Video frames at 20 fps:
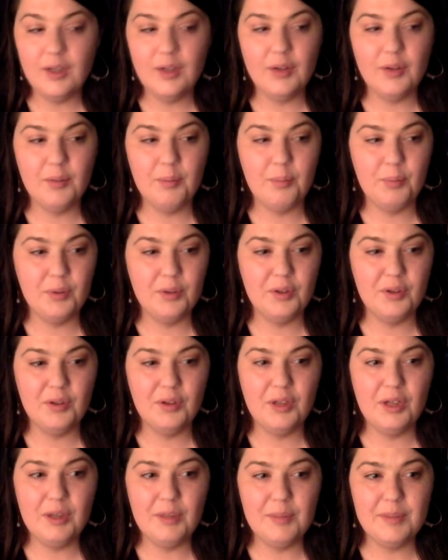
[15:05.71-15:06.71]
The book
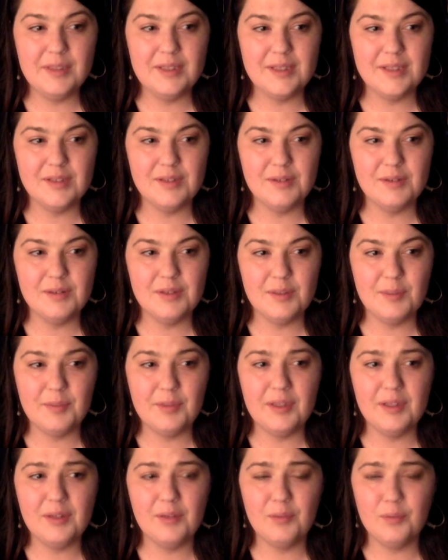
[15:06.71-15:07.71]
club is
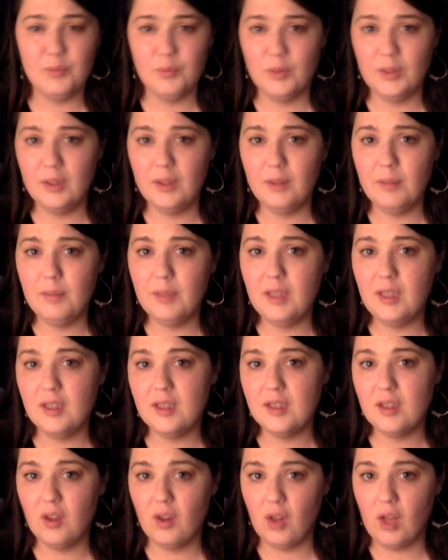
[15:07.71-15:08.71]
something that really
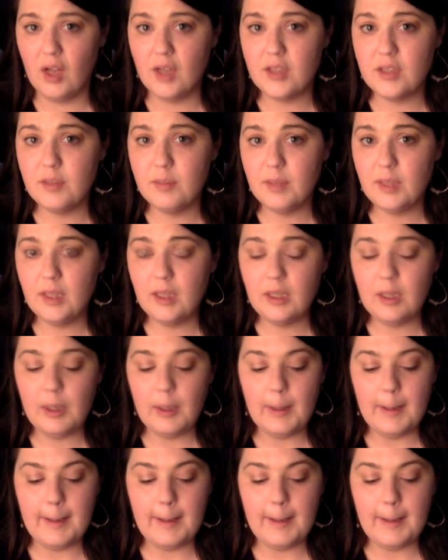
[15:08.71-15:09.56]
means a lot to me.